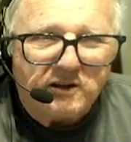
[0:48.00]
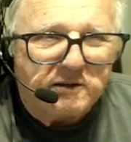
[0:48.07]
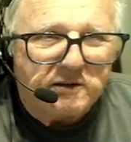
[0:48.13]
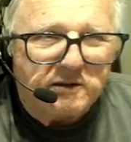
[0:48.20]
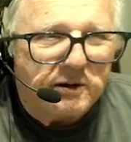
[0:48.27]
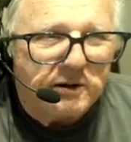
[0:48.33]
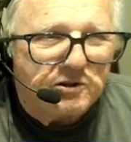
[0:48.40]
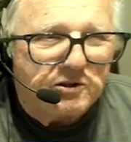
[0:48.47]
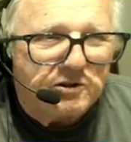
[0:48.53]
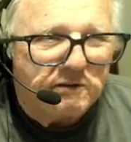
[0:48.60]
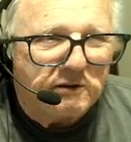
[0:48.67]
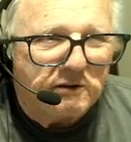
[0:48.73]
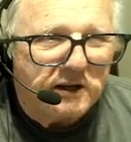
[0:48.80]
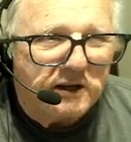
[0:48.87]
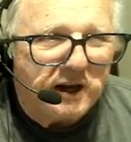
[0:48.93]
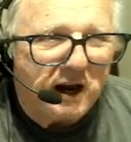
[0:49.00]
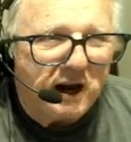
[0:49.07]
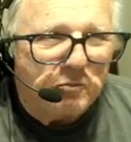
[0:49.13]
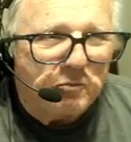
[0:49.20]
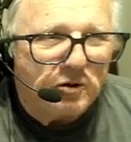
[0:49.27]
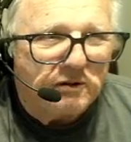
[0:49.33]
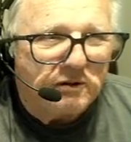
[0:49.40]
the picture from the
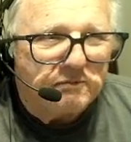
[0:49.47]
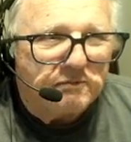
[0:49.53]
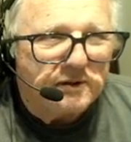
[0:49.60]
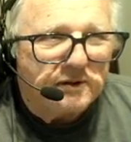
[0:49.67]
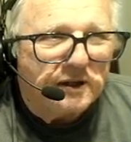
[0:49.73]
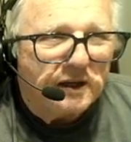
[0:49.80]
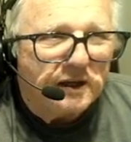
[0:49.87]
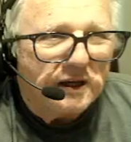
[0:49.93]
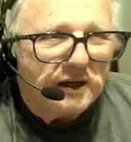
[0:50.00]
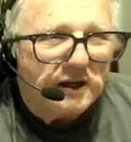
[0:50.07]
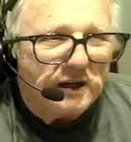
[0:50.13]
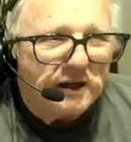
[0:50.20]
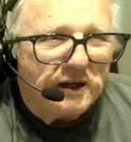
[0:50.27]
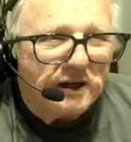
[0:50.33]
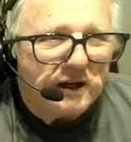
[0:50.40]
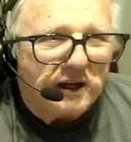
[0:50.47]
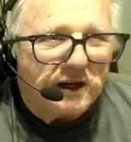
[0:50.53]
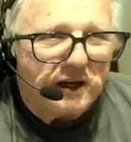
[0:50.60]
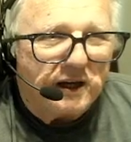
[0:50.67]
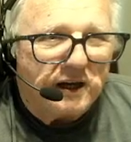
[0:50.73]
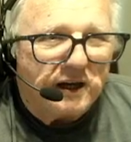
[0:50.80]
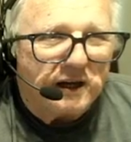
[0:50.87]
camera,
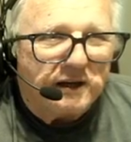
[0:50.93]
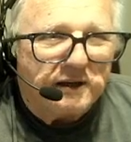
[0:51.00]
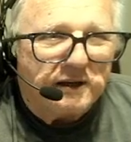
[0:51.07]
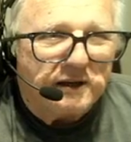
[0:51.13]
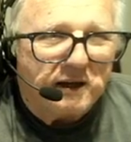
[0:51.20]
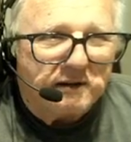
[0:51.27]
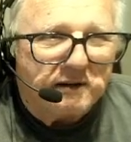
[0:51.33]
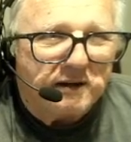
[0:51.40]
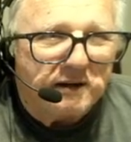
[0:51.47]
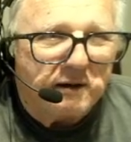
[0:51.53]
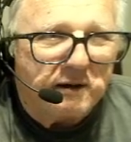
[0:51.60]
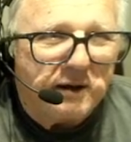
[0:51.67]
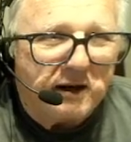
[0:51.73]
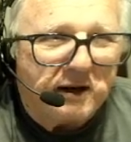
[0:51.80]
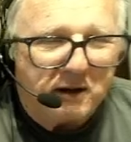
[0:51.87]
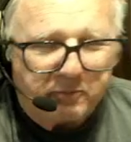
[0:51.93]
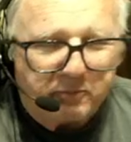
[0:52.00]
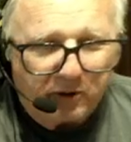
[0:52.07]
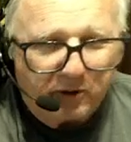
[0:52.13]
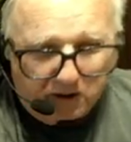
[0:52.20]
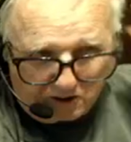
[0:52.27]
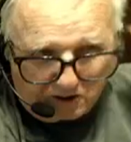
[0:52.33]
and I
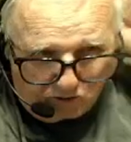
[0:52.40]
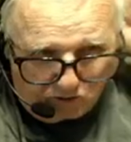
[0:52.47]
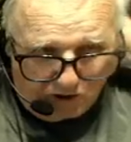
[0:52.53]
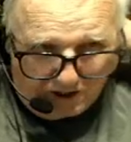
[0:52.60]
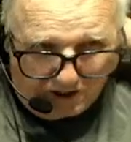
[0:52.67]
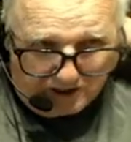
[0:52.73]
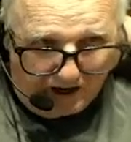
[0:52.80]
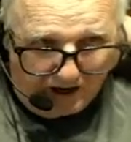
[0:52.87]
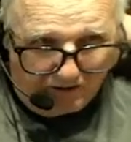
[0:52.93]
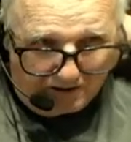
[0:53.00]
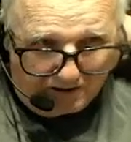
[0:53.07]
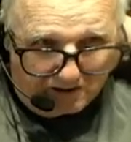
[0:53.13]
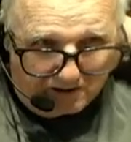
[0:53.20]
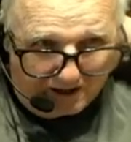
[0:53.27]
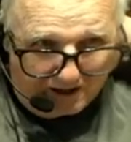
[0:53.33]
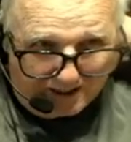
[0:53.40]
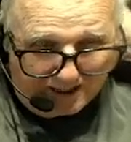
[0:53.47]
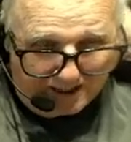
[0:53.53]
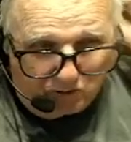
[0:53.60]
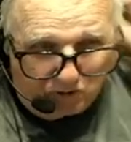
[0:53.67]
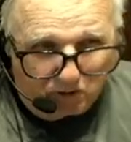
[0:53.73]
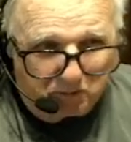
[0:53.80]
put a crosshair in so I could
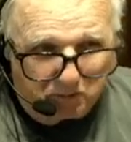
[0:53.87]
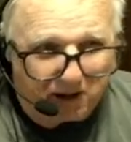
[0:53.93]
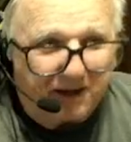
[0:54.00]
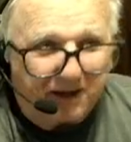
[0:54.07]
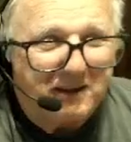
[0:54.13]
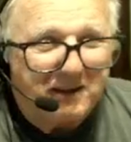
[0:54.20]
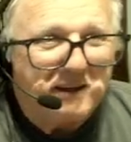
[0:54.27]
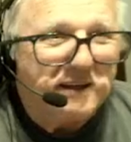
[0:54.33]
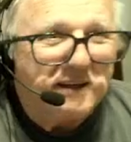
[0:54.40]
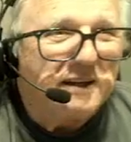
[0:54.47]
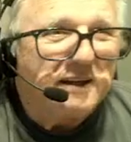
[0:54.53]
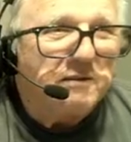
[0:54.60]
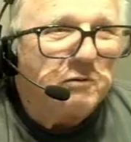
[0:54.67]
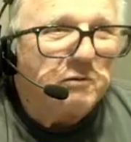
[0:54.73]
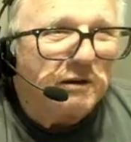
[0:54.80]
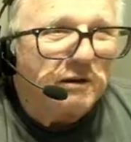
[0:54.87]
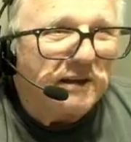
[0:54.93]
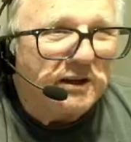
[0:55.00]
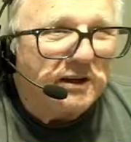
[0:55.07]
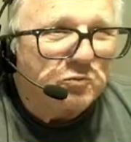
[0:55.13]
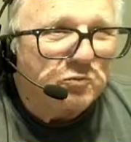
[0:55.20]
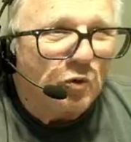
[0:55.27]
tell where
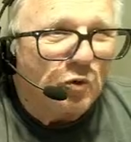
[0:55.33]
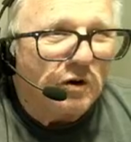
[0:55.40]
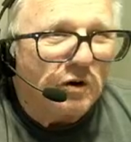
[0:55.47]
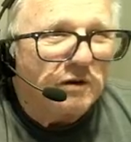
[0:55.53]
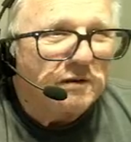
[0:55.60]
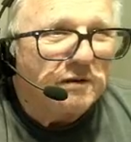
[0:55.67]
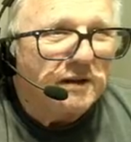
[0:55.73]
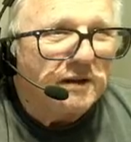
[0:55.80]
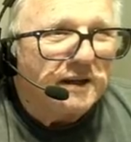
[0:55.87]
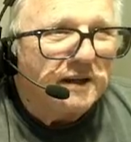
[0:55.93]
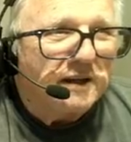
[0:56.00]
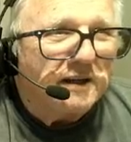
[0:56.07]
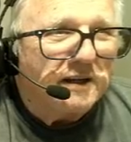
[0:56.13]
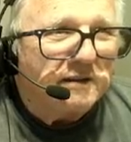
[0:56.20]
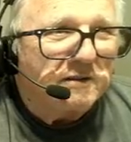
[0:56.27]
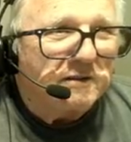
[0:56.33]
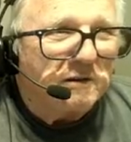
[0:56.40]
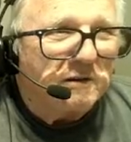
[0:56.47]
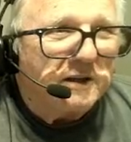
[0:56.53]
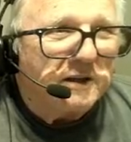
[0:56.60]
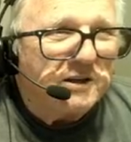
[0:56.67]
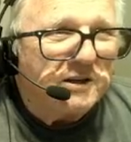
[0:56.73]
things were. It's a
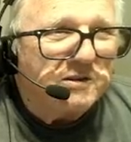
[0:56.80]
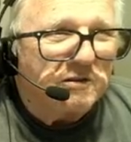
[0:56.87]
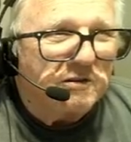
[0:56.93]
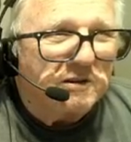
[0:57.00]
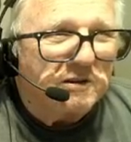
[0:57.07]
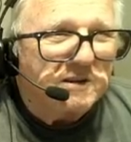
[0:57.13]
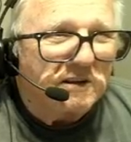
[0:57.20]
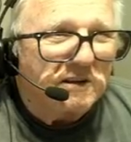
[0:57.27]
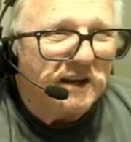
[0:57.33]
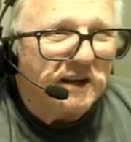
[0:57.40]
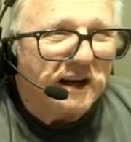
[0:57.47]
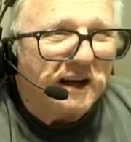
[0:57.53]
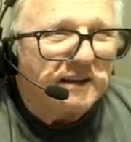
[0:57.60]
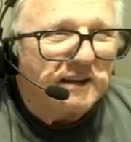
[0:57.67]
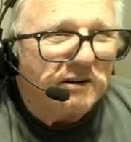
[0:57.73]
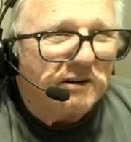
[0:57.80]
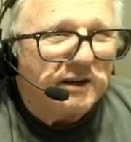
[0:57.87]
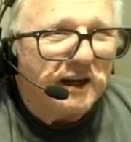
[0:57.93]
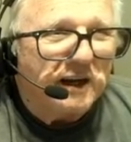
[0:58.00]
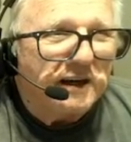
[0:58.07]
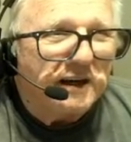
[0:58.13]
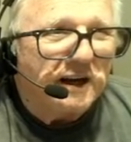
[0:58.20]
little easier to select.
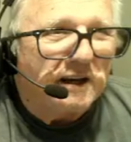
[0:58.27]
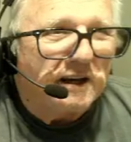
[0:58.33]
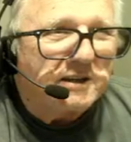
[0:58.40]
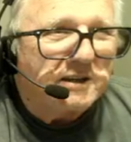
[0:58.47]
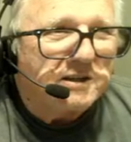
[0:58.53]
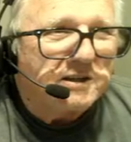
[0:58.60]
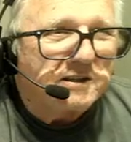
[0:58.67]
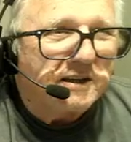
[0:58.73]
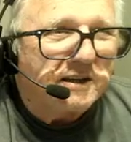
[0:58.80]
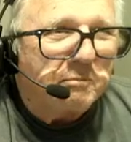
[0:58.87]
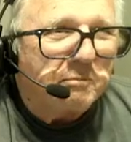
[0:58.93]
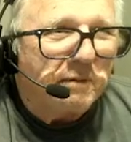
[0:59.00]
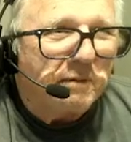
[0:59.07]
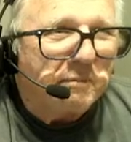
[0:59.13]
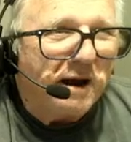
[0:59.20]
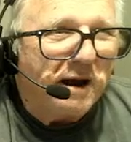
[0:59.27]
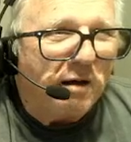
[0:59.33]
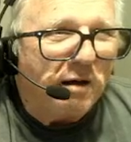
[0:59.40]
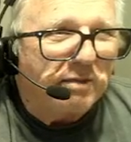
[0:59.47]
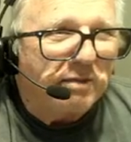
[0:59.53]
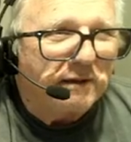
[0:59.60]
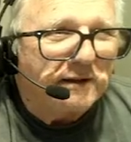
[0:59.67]
Okay, now let's just get my
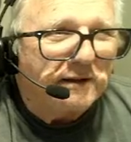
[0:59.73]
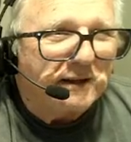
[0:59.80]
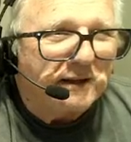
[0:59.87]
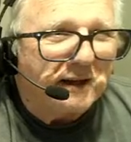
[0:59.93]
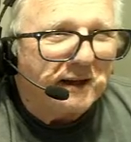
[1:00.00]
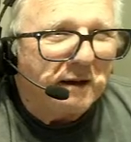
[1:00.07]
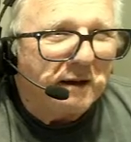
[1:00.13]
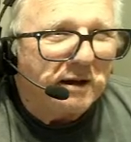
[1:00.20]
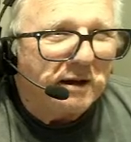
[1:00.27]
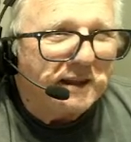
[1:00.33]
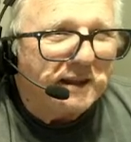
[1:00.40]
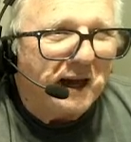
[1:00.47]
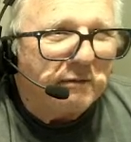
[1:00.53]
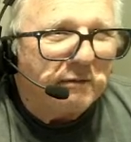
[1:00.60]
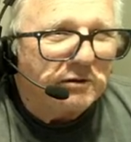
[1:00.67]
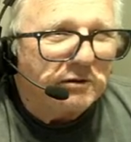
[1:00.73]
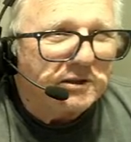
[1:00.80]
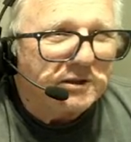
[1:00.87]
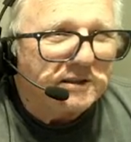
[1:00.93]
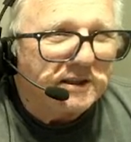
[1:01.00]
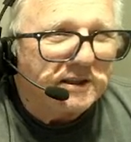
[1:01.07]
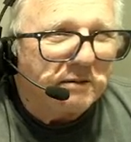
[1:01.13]
mouth. How about that? We'll
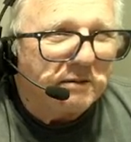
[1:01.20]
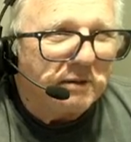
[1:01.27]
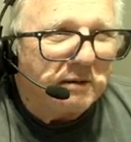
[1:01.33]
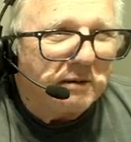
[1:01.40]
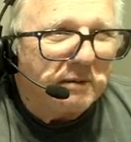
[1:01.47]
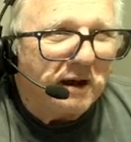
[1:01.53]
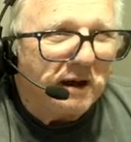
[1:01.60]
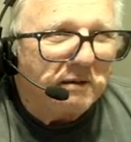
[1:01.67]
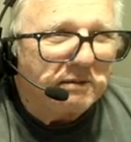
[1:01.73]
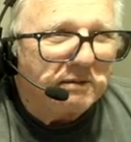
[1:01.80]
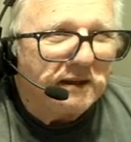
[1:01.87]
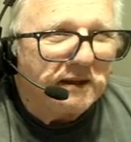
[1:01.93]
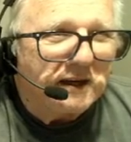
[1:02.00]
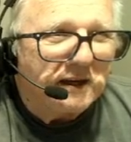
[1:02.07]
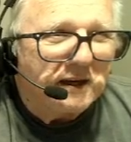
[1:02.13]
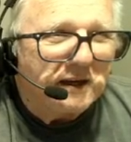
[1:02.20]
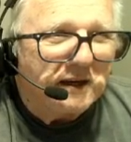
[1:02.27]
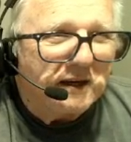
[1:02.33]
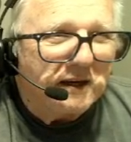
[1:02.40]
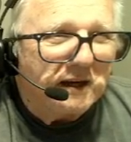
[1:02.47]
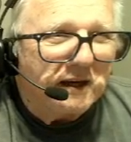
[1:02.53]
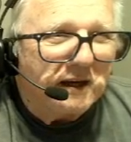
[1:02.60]
just get my mouth.
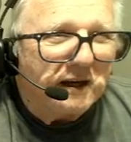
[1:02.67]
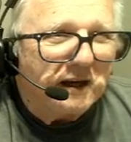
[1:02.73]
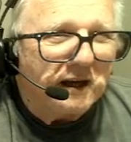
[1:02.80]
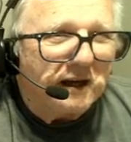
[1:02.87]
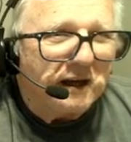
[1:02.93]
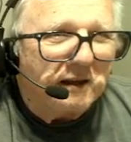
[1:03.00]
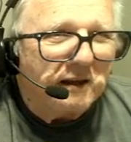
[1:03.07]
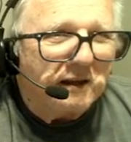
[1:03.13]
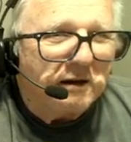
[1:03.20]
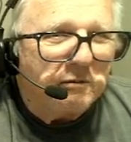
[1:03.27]
There